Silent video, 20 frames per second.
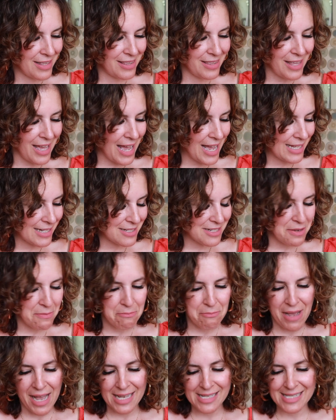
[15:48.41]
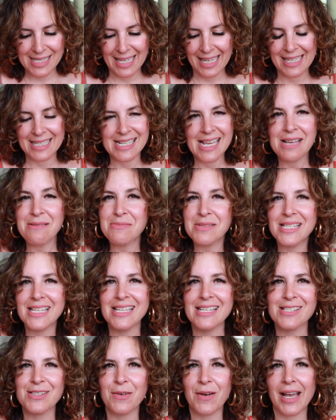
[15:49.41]
that basket
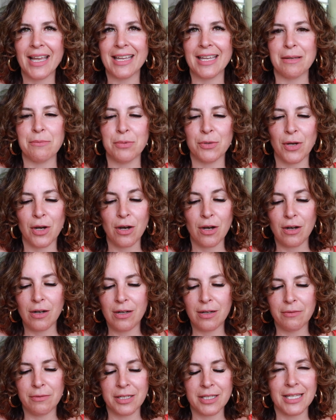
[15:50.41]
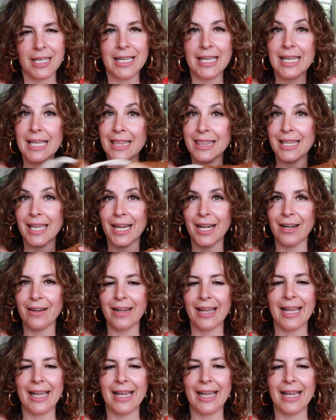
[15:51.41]
empty so I can put everything in there,